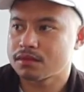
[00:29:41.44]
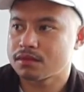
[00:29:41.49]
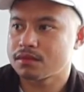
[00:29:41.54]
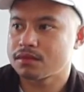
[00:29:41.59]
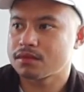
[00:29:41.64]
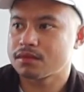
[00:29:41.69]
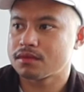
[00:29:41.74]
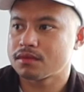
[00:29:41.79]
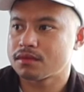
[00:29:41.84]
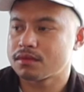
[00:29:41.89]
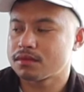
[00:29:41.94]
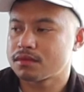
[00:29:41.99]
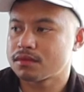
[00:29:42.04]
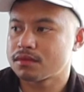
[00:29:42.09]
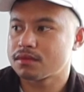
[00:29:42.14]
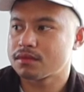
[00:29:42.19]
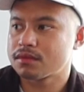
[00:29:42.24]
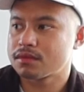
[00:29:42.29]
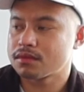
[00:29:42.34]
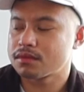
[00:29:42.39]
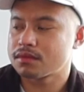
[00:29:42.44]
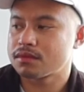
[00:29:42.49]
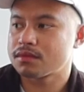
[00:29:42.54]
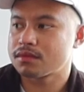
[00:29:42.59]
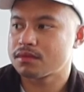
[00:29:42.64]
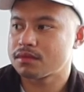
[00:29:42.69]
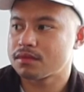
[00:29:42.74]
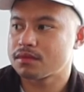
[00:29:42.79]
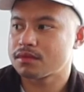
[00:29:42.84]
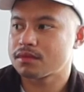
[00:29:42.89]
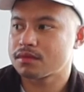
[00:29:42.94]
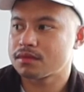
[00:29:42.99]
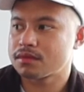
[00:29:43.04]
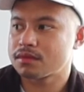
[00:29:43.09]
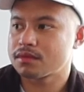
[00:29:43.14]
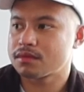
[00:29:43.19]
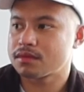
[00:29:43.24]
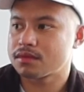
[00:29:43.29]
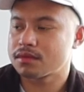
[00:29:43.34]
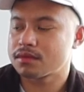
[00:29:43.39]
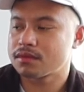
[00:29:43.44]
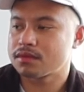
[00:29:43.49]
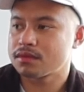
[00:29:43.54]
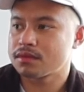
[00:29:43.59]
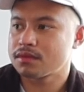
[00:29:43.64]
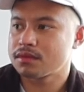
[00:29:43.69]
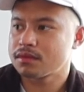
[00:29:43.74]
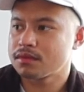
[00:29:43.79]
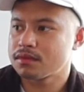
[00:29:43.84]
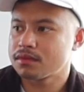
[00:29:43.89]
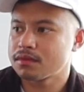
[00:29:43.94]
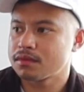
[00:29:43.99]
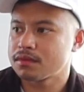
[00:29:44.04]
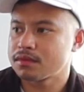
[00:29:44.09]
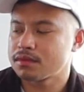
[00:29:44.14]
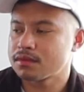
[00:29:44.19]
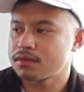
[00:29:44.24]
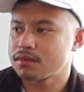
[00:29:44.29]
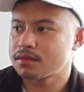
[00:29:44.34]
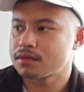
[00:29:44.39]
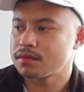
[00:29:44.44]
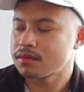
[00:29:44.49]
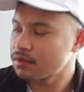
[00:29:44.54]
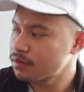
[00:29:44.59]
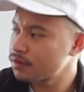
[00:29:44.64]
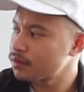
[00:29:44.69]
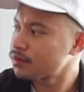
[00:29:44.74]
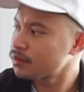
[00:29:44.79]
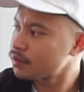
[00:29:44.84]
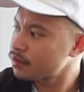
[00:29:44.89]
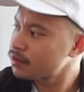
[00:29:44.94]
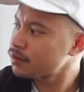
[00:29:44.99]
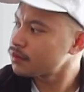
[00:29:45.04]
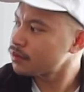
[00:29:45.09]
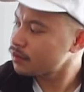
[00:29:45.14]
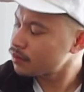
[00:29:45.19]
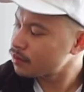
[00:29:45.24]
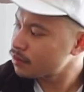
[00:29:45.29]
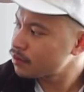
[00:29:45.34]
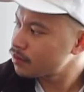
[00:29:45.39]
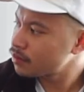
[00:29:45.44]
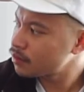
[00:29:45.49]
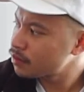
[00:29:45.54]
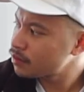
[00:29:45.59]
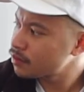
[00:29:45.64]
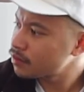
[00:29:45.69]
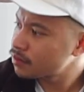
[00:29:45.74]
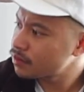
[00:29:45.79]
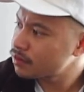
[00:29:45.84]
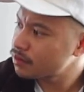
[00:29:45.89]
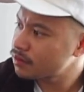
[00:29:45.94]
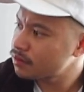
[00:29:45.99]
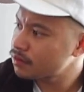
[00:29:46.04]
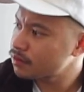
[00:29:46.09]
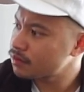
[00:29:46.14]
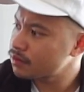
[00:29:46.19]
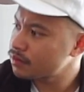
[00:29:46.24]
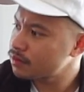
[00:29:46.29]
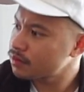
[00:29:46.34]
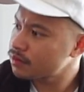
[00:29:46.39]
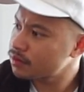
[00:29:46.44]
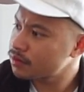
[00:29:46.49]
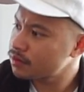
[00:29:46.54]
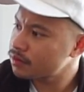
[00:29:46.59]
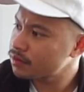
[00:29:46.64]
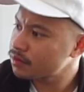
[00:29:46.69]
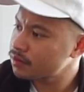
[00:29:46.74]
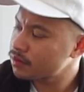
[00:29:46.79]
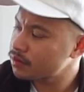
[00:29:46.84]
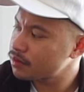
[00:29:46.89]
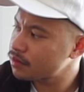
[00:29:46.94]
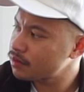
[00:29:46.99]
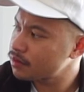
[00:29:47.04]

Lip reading: [no speech]